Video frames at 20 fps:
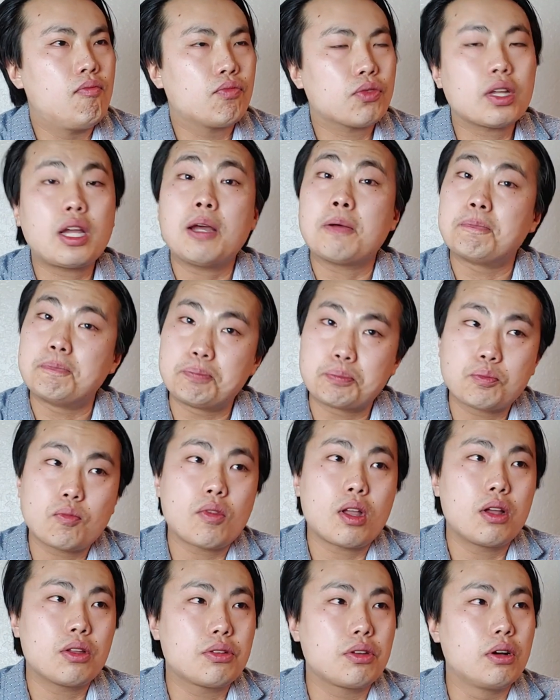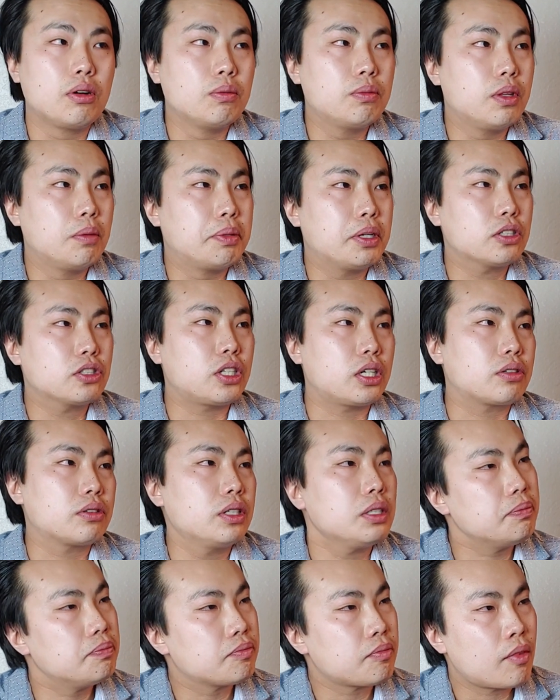Okay. So the beer
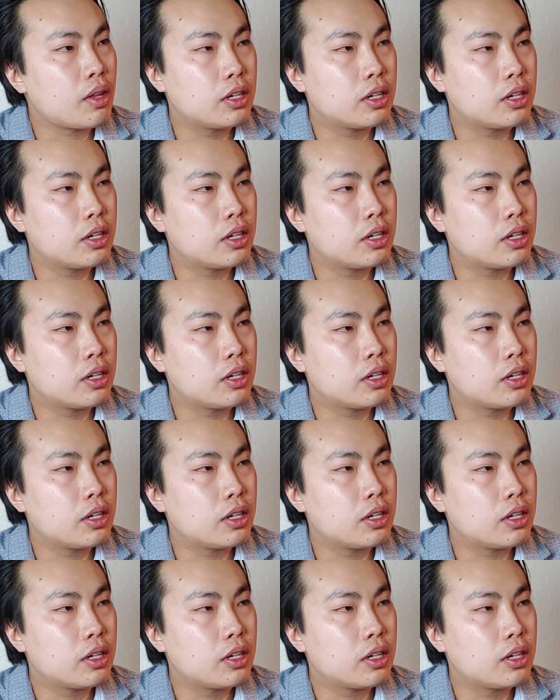generally,